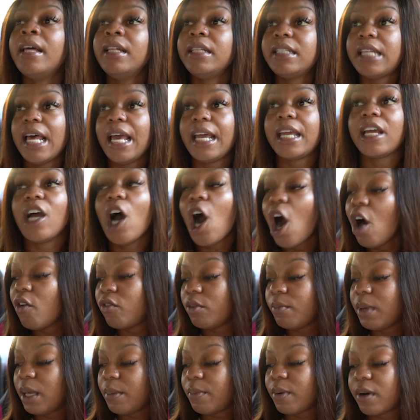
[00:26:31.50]
taking
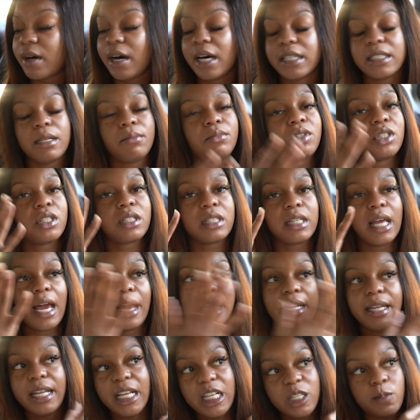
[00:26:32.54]
over me, because I'm just
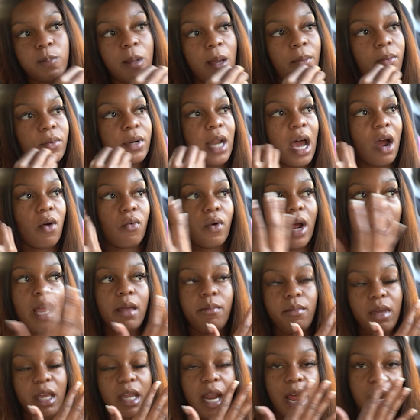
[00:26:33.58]
like, these people not
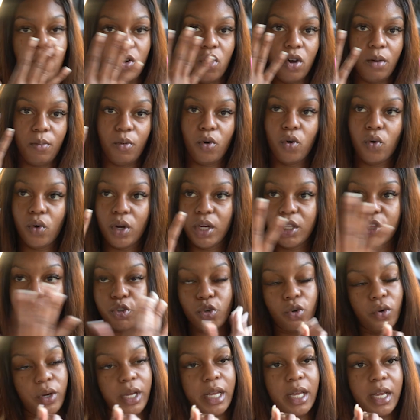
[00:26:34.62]
writing me, they know I'm going
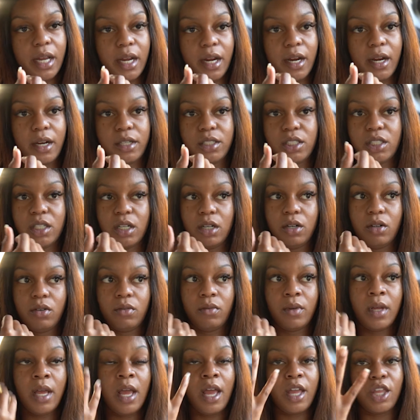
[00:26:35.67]
through it here,
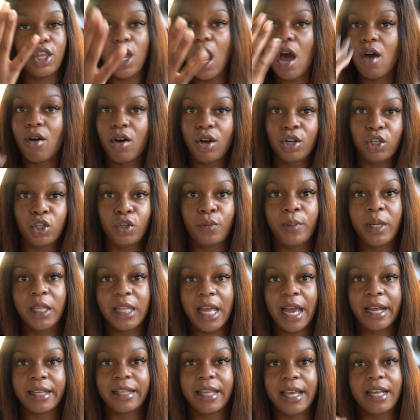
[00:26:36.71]
so y'all gonna do me
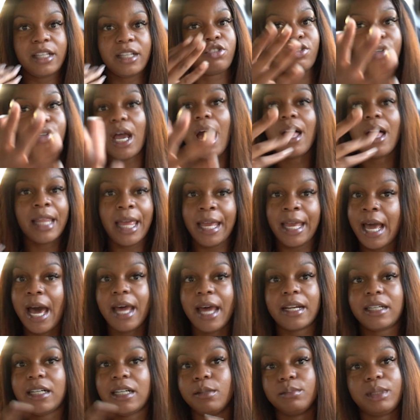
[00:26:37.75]
like this, so y'all ain't
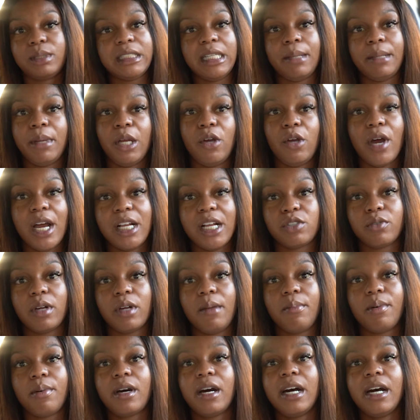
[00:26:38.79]
gotta come see me
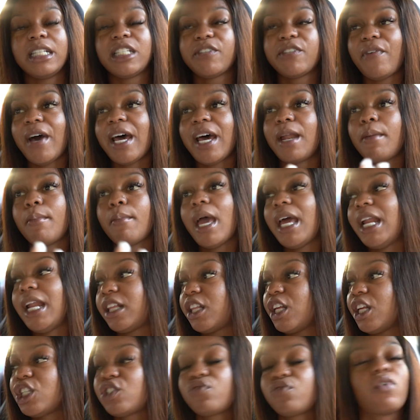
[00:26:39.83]
graduate, because if I done made it
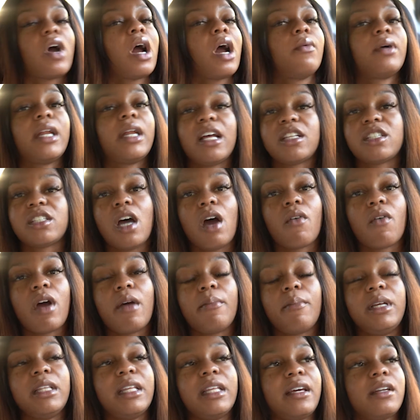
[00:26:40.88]
this far without y'all
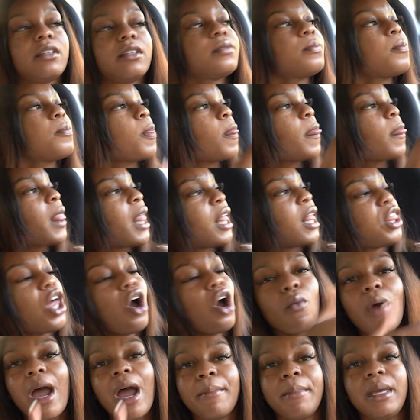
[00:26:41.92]
writing me letters,
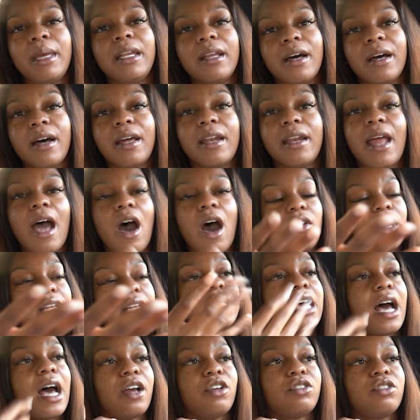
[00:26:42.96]
don't write me none now.
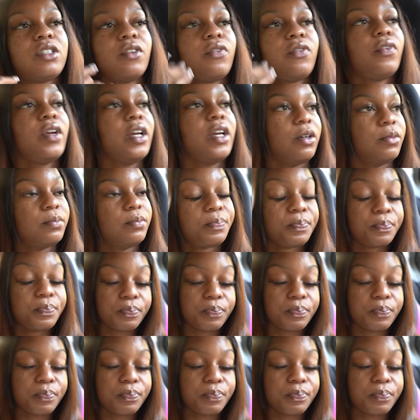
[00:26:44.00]
That's how I used to feel.